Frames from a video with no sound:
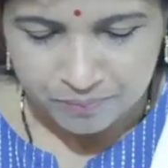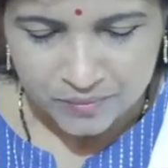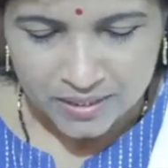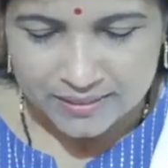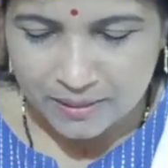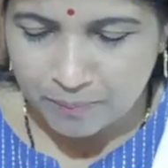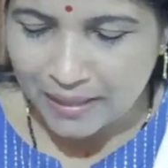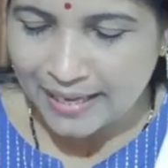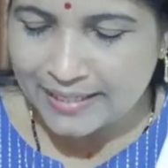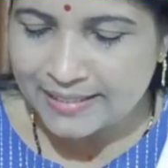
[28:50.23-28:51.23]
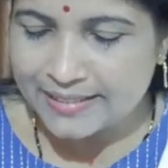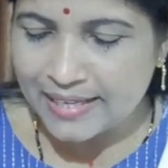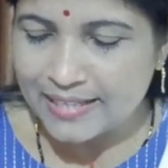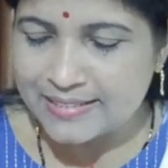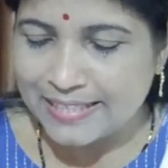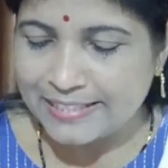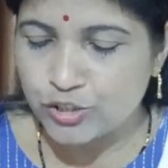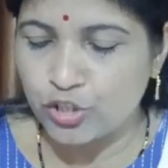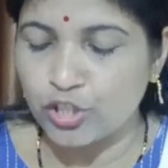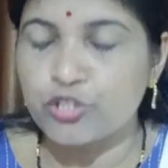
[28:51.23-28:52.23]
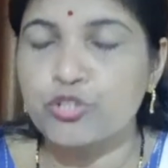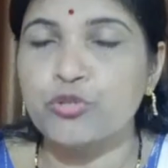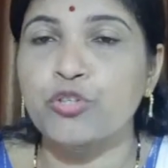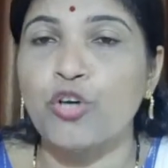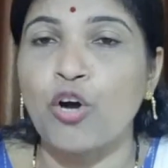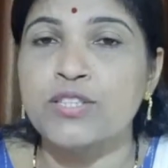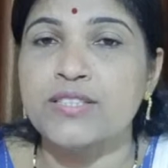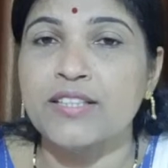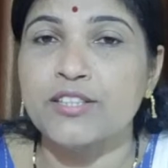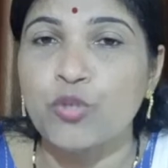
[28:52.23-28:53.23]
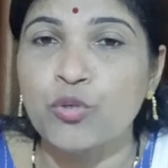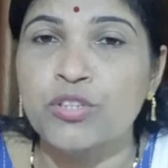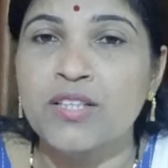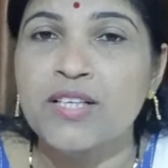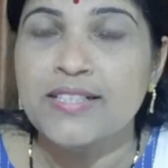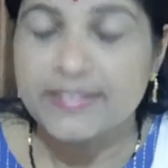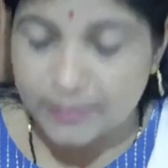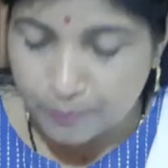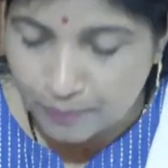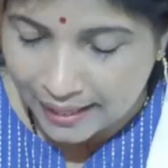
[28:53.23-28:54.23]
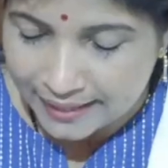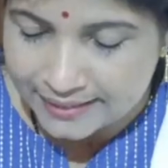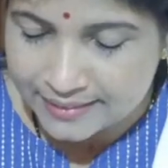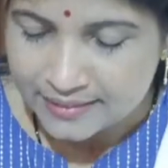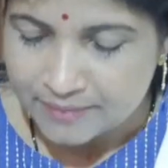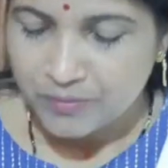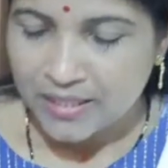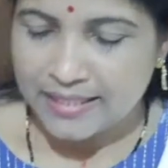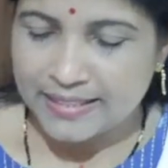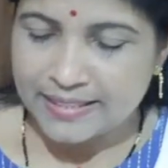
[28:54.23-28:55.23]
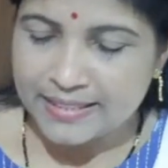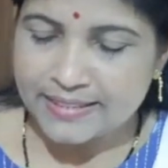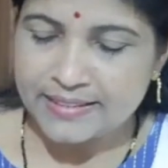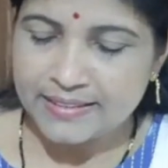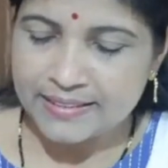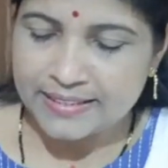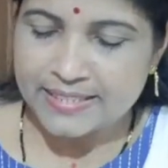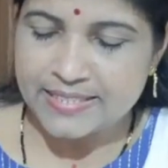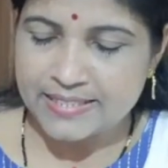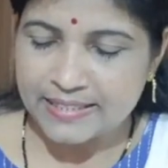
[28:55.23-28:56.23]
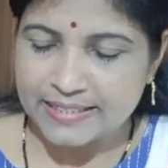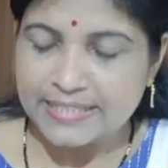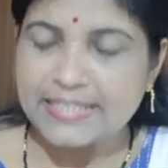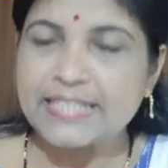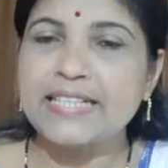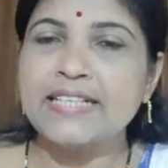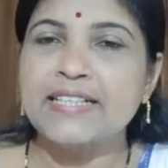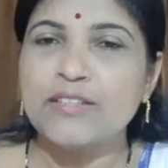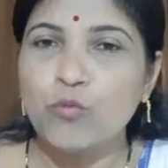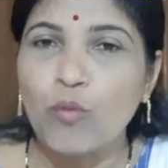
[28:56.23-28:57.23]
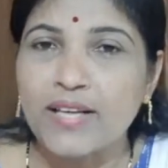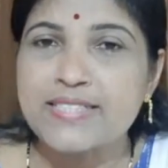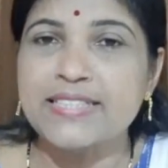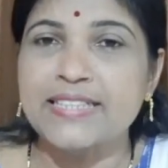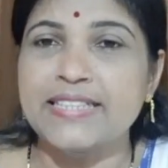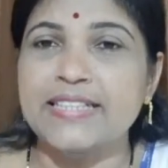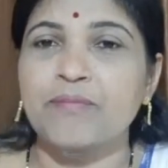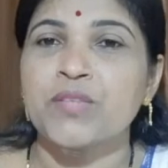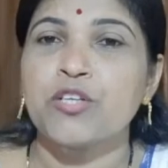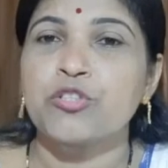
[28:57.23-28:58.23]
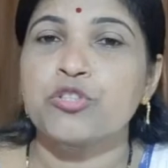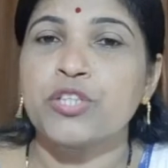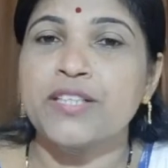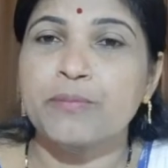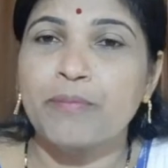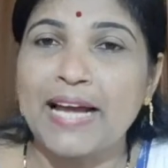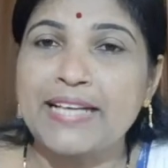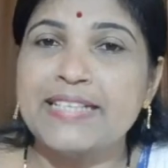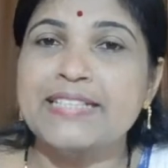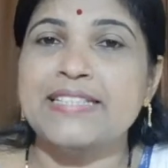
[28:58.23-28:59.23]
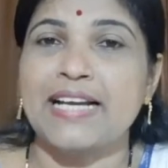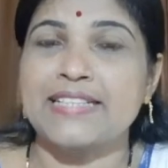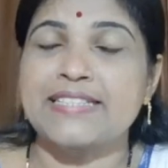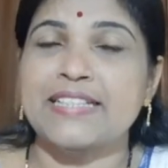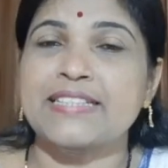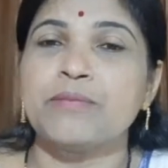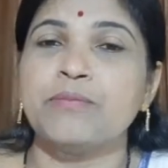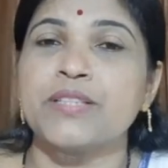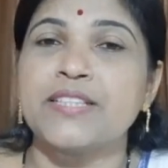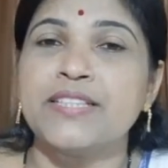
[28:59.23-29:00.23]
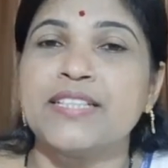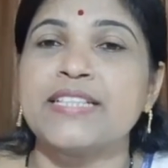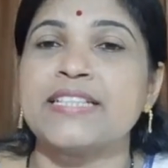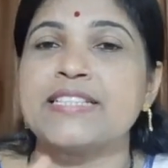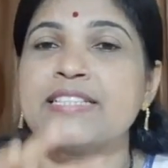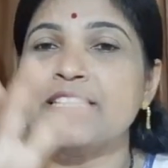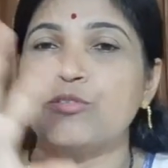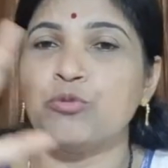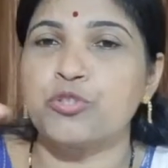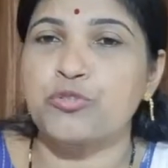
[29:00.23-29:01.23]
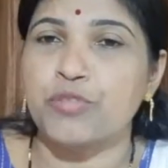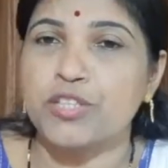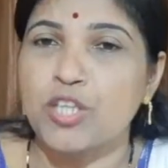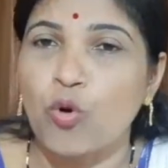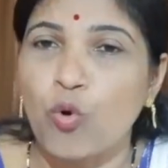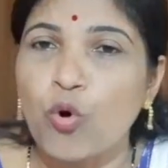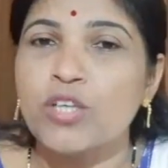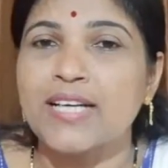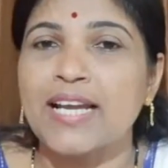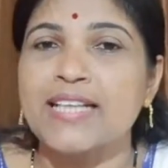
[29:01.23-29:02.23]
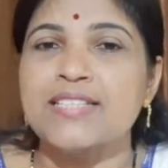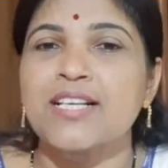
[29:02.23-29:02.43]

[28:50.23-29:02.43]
The blind dash escorts to cross a road. The blind needs, needing, was needing. So here blind is adjective, but here it is used for the whole class.